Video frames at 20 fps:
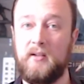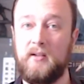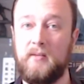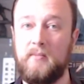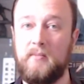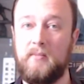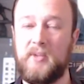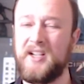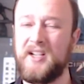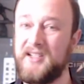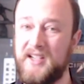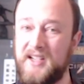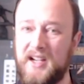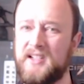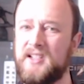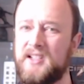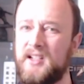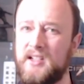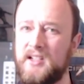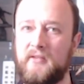condensed
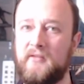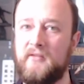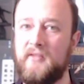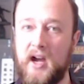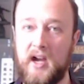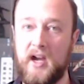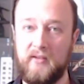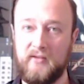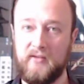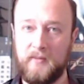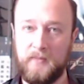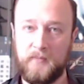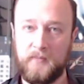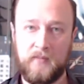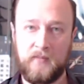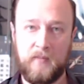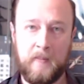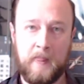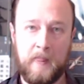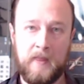into 5.
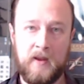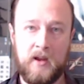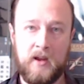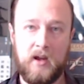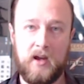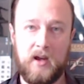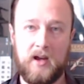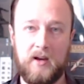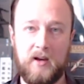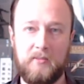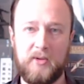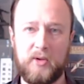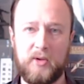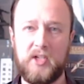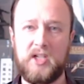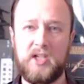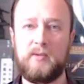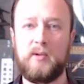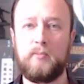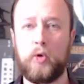The
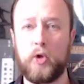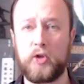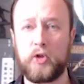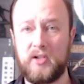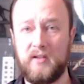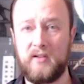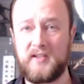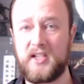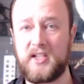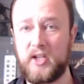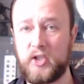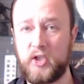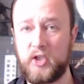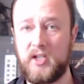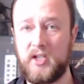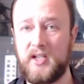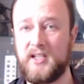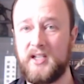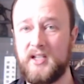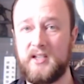redeeming portion of the section
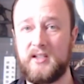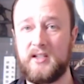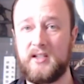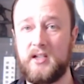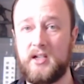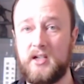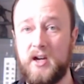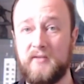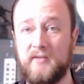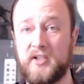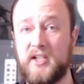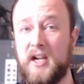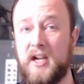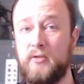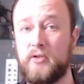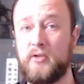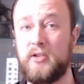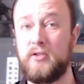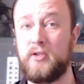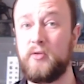is it covers how
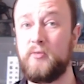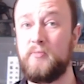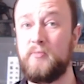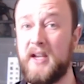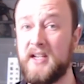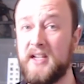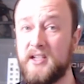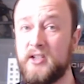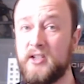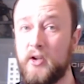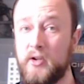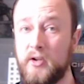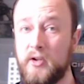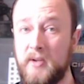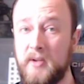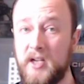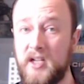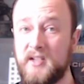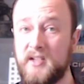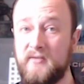to do bases on your
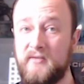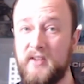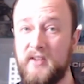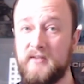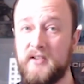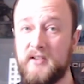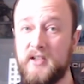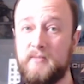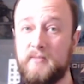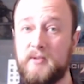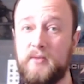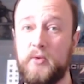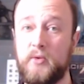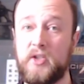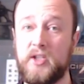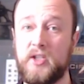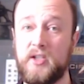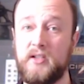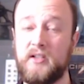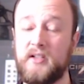minis in 5 steps, which
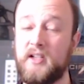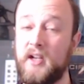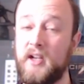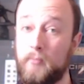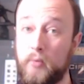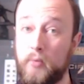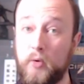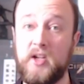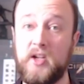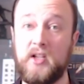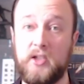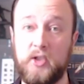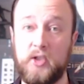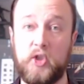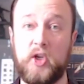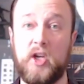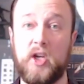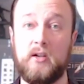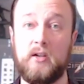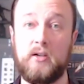is a pretty
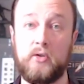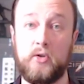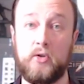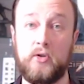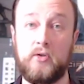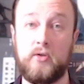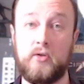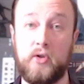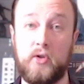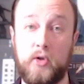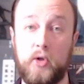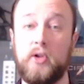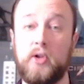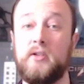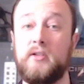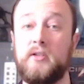legit good